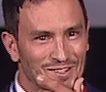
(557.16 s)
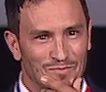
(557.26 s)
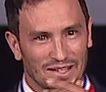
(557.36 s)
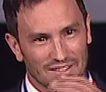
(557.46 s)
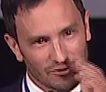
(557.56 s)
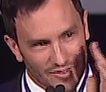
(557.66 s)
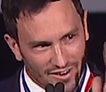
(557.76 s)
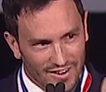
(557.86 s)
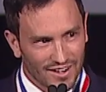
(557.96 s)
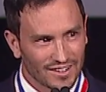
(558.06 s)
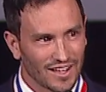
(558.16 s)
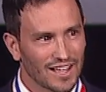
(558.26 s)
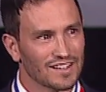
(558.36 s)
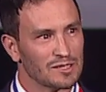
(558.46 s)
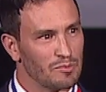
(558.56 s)
Picked a very
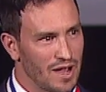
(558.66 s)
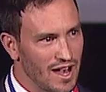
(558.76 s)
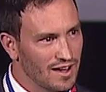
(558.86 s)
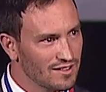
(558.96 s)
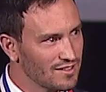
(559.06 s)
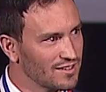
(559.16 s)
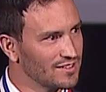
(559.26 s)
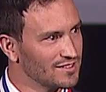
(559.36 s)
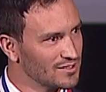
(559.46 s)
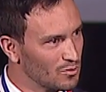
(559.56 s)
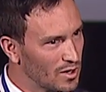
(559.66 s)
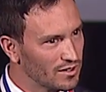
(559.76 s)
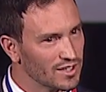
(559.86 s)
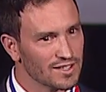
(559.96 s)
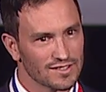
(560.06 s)
unlikely path to where
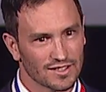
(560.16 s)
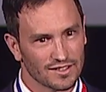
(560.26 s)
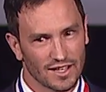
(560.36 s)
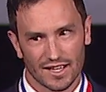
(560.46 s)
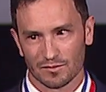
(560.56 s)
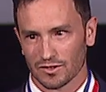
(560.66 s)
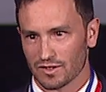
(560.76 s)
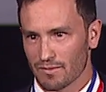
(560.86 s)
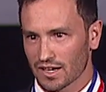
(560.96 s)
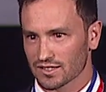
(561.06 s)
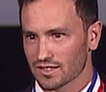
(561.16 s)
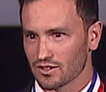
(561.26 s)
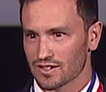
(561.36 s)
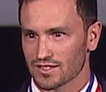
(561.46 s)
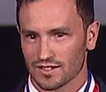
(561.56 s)
he is today. He moved to Mexico
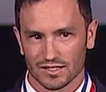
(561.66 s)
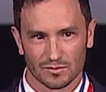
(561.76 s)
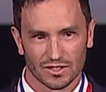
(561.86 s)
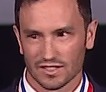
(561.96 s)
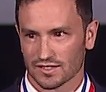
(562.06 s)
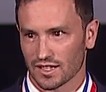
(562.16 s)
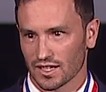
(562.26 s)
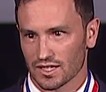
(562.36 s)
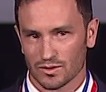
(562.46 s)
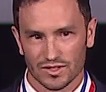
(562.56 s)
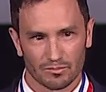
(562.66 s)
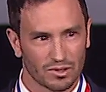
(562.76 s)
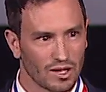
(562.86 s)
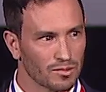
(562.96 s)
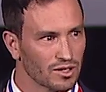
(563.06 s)
to sell some real estate. He was a
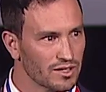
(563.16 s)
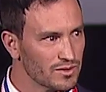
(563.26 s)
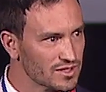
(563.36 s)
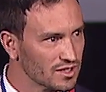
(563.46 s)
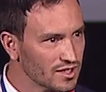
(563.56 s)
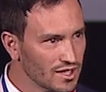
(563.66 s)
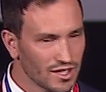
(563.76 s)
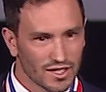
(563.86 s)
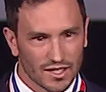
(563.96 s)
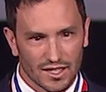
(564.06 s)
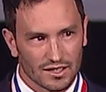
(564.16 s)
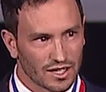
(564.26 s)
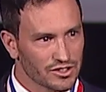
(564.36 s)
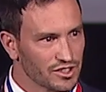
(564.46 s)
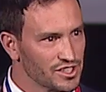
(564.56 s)
plumber. He was an
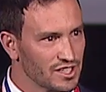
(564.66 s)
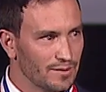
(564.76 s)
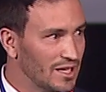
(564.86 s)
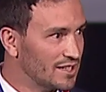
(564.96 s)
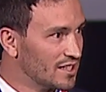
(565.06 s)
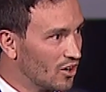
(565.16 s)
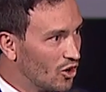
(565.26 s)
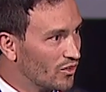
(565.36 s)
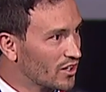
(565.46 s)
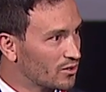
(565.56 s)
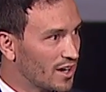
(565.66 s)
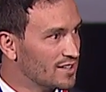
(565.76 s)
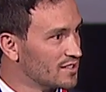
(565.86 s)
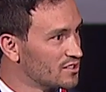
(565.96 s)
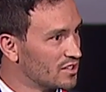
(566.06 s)
electrician. I mean, he did all the
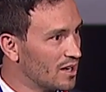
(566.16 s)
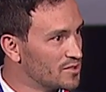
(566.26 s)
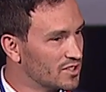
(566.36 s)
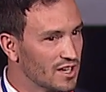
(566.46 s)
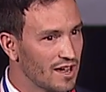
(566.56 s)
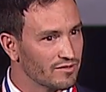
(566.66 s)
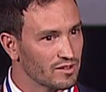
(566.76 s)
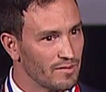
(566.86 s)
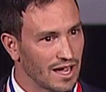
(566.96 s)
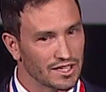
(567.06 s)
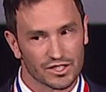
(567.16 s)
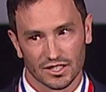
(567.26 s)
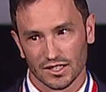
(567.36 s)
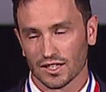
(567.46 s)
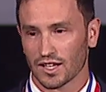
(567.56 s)
craziest jobs you could ever
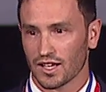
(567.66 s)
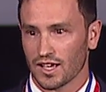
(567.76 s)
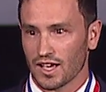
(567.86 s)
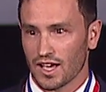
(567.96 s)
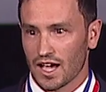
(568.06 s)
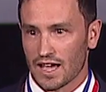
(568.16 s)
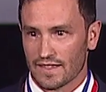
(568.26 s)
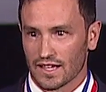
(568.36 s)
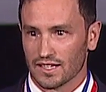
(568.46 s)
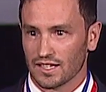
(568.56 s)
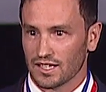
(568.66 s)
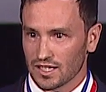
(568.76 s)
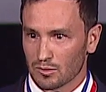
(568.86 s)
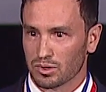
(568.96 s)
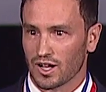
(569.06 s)
imagine. And then he
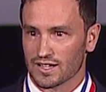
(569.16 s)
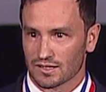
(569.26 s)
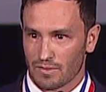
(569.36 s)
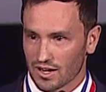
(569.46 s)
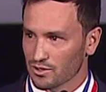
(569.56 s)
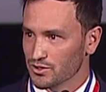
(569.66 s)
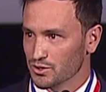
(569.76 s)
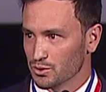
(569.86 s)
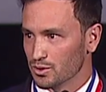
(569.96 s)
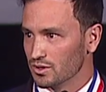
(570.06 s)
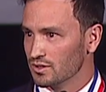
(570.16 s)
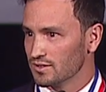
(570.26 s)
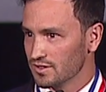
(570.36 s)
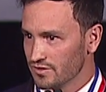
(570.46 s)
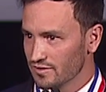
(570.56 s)
applies to medical school,
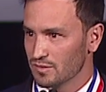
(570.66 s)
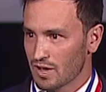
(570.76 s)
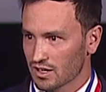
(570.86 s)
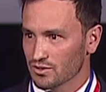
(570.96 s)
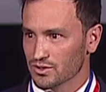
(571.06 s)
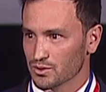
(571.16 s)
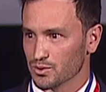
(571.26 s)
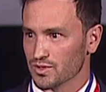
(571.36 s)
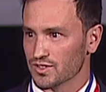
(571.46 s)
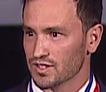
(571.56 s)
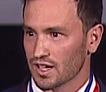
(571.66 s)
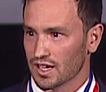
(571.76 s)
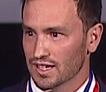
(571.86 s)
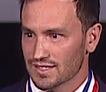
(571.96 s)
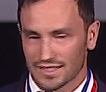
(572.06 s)
to 50 medical schools,
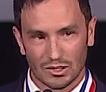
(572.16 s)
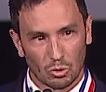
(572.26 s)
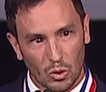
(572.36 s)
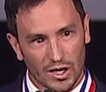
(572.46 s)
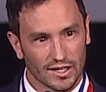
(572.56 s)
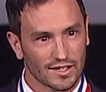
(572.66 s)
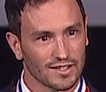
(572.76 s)
and gets into one.